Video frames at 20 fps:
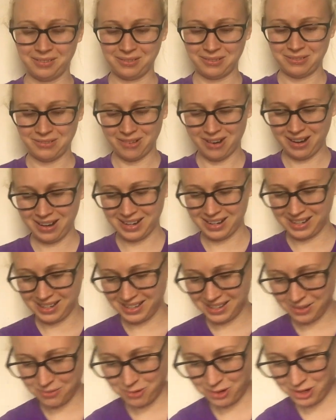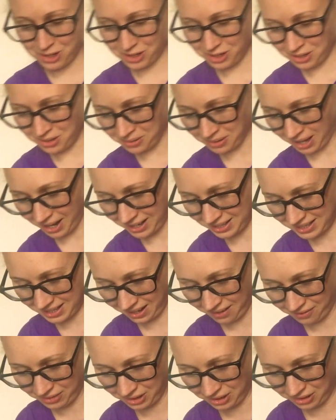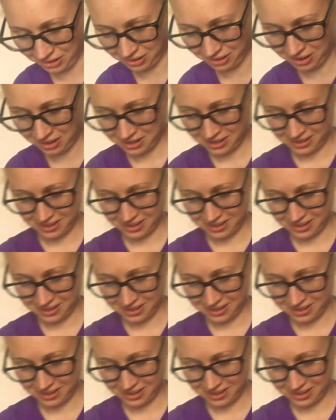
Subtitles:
Right. Would you like to have a go